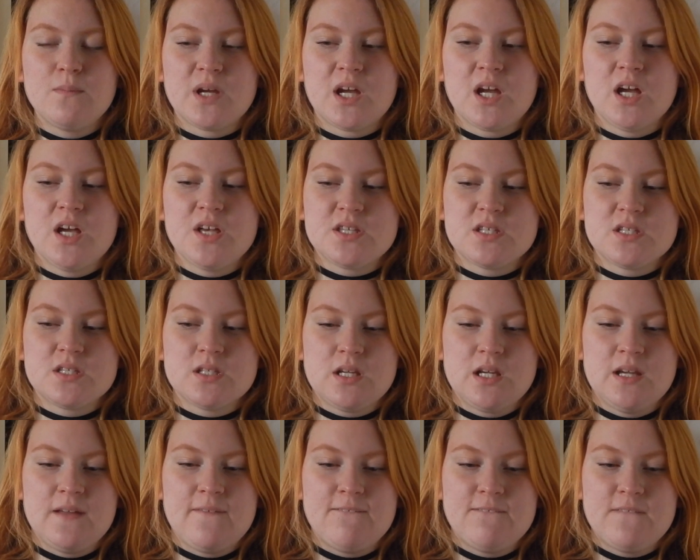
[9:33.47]
because
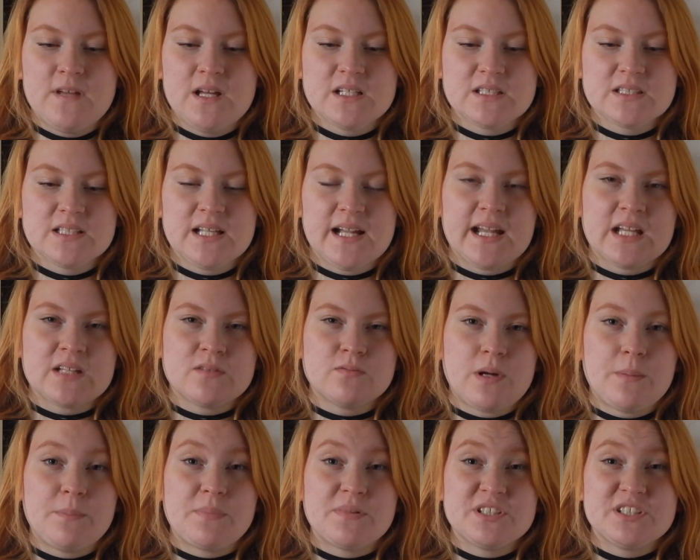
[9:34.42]
it feels like it
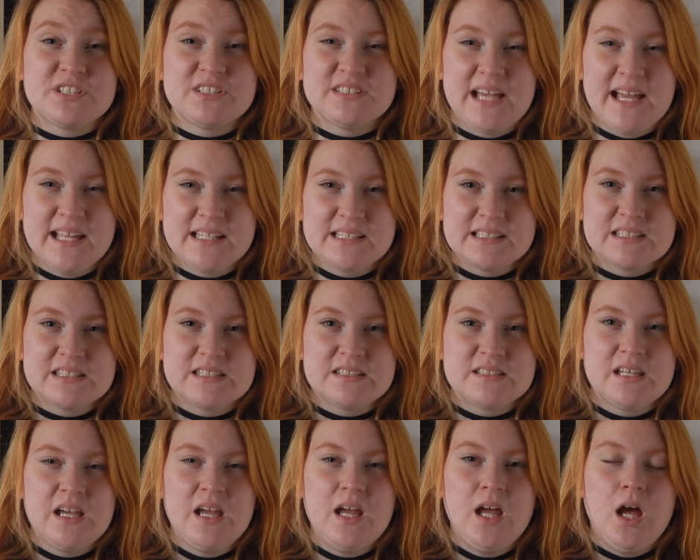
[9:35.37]

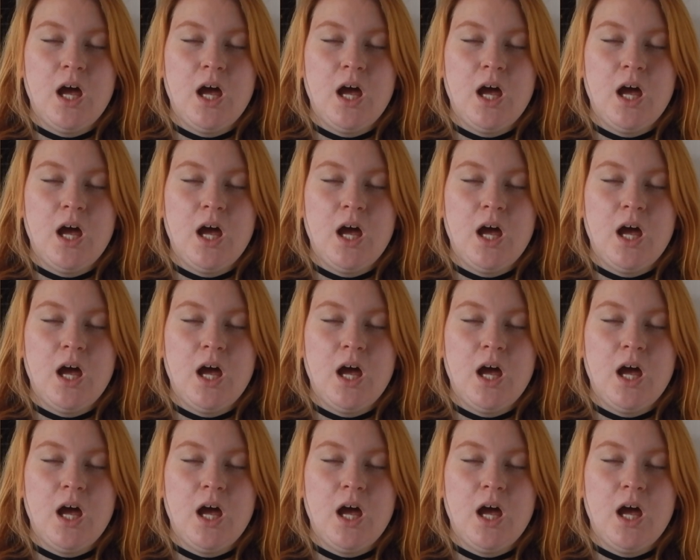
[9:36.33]
represents